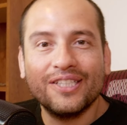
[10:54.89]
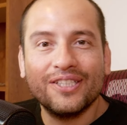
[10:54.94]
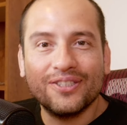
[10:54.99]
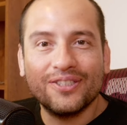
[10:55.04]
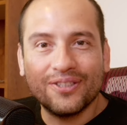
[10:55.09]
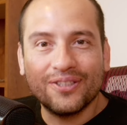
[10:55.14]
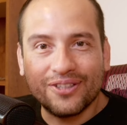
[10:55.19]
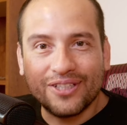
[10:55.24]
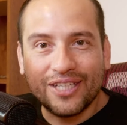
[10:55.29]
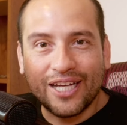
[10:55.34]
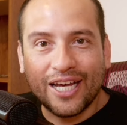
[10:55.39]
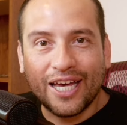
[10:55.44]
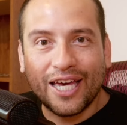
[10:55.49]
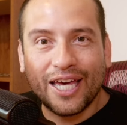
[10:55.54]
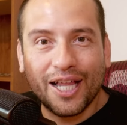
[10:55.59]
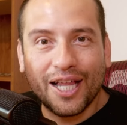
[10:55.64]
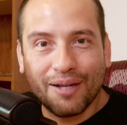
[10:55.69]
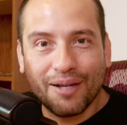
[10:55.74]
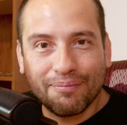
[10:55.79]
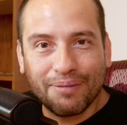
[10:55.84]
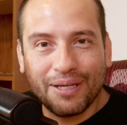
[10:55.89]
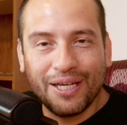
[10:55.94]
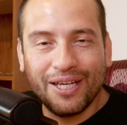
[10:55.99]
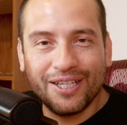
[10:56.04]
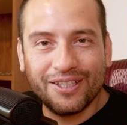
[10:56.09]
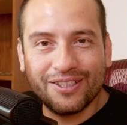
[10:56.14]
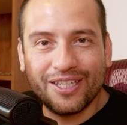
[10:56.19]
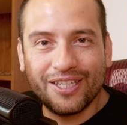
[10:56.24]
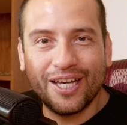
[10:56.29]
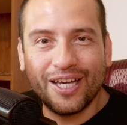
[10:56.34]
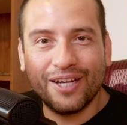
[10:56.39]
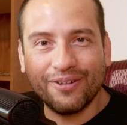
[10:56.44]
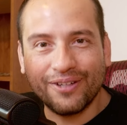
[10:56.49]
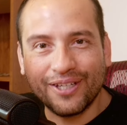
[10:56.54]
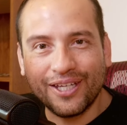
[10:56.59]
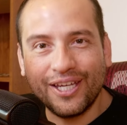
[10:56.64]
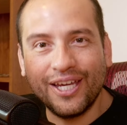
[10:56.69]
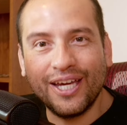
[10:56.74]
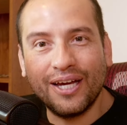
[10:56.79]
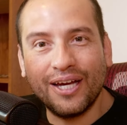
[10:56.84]
So that helped
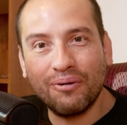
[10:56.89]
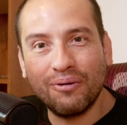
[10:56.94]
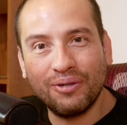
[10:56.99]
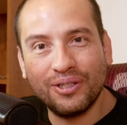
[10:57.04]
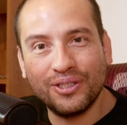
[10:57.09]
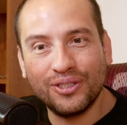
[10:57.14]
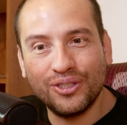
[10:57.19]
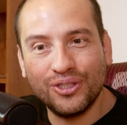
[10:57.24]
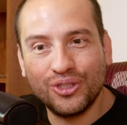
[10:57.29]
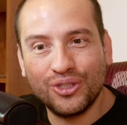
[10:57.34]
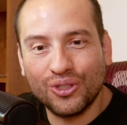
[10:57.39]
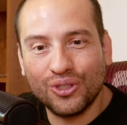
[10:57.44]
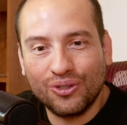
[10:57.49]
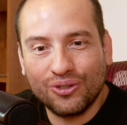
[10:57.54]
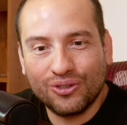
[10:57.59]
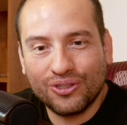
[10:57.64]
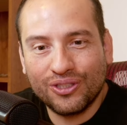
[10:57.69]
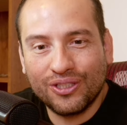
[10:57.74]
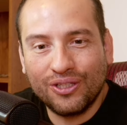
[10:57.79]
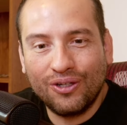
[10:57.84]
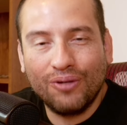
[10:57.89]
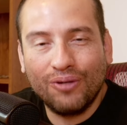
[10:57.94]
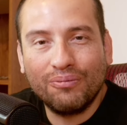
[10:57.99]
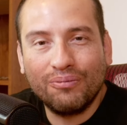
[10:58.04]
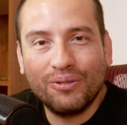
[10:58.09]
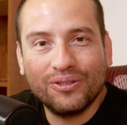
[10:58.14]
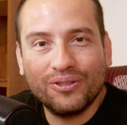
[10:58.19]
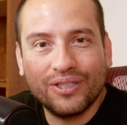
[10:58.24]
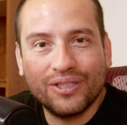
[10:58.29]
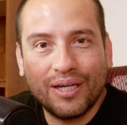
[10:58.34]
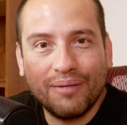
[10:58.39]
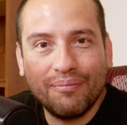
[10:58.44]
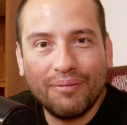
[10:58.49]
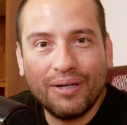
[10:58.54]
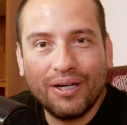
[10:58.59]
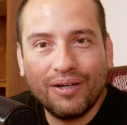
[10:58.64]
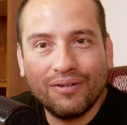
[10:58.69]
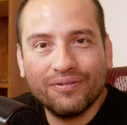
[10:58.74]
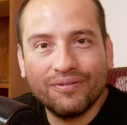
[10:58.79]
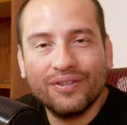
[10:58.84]
Tsarukyan with his shorts almost came
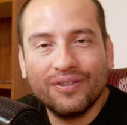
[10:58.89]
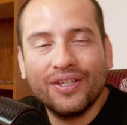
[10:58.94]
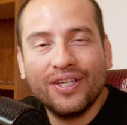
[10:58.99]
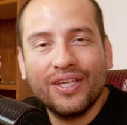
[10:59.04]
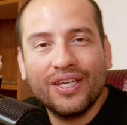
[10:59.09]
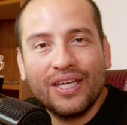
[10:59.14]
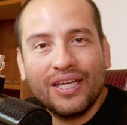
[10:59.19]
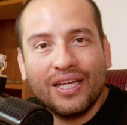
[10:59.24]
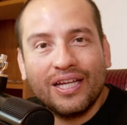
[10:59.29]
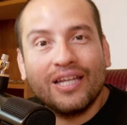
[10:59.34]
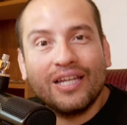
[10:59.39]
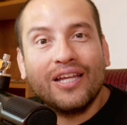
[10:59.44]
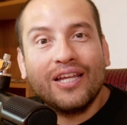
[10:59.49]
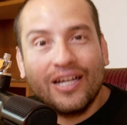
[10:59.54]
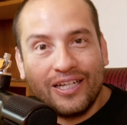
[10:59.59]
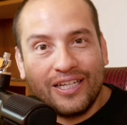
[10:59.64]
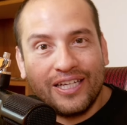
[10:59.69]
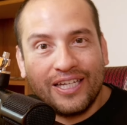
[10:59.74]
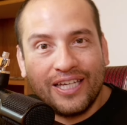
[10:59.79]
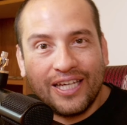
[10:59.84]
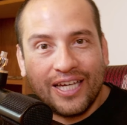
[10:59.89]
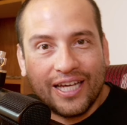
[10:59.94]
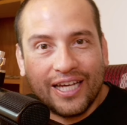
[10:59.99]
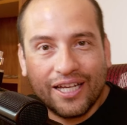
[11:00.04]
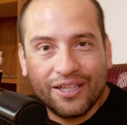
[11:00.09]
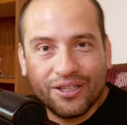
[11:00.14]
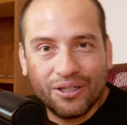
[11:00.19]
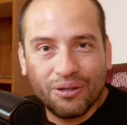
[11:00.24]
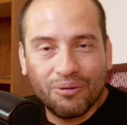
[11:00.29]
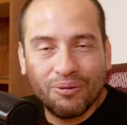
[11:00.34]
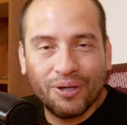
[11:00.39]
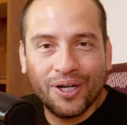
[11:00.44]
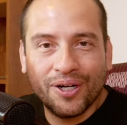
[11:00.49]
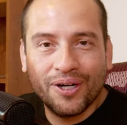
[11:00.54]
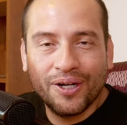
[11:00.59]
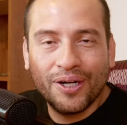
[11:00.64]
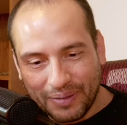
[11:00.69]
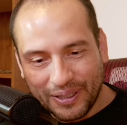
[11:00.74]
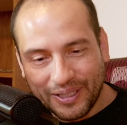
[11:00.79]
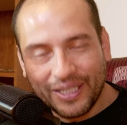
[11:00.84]
off. Luckily he had
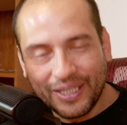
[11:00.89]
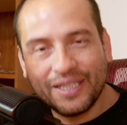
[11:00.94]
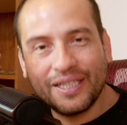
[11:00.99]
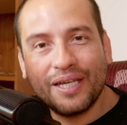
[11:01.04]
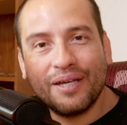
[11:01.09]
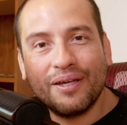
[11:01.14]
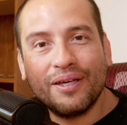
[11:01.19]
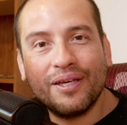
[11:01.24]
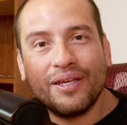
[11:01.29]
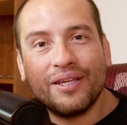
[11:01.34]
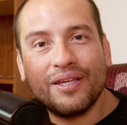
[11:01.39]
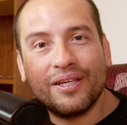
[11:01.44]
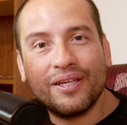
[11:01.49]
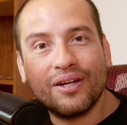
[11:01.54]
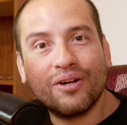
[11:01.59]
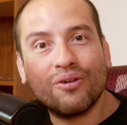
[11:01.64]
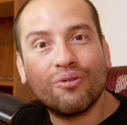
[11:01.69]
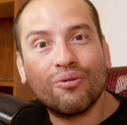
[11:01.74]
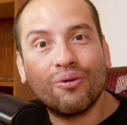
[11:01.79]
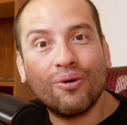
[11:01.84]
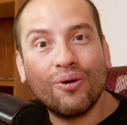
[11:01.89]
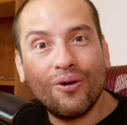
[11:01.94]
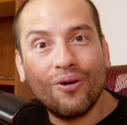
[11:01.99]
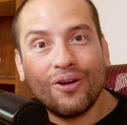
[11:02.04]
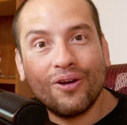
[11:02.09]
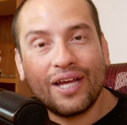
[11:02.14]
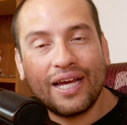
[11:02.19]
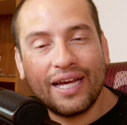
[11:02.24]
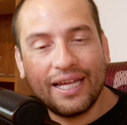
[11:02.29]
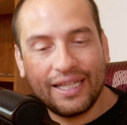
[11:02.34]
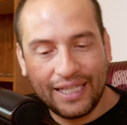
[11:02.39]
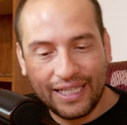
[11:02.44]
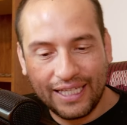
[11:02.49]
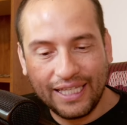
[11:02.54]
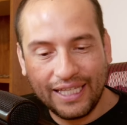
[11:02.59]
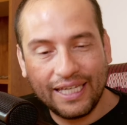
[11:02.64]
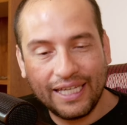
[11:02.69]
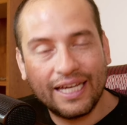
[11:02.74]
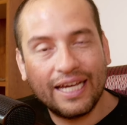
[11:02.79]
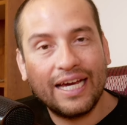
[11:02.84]
underwear. But then they roll and then
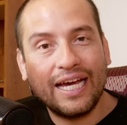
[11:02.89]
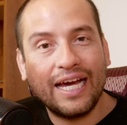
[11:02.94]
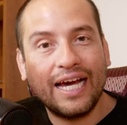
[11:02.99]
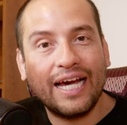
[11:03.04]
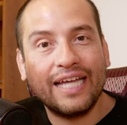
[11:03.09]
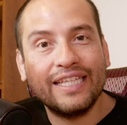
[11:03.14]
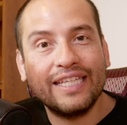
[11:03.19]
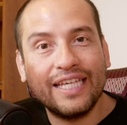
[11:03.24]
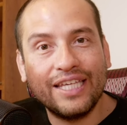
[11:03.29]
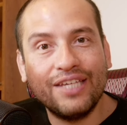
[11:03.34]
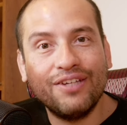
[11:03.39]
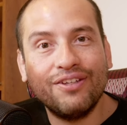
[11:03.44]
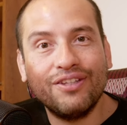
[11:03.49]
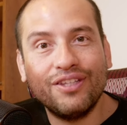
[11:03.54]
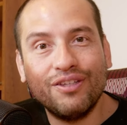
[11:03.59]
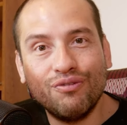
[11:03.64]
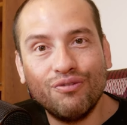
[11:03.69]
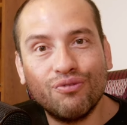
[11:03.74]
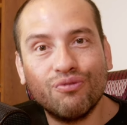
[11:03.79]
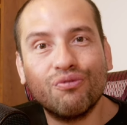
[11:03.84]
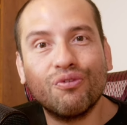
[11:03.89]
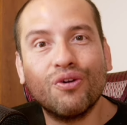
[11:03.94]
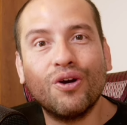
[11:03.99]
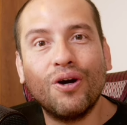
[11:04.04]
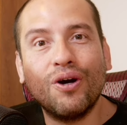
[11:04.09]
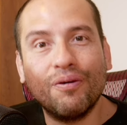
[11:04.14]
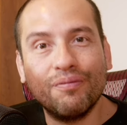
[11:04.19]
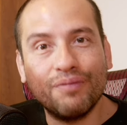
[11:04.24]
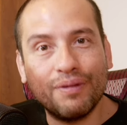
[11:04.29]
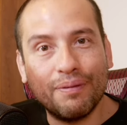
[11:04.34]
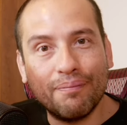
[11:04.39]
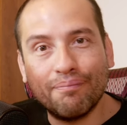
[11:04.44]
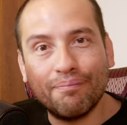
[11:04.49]
he cut the guillotine from the